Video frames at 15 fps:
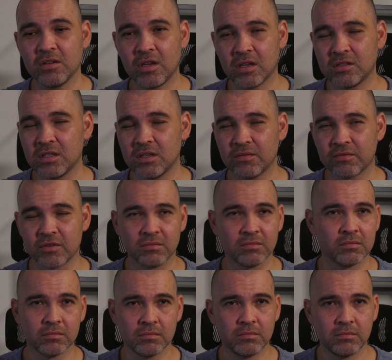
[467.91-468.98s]
You can see it
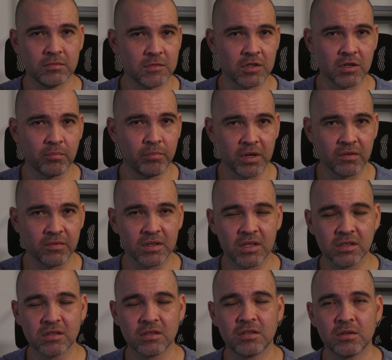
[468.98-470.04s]
from a bit of a
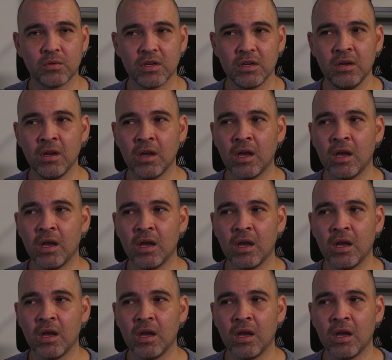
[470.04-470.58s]
distance away,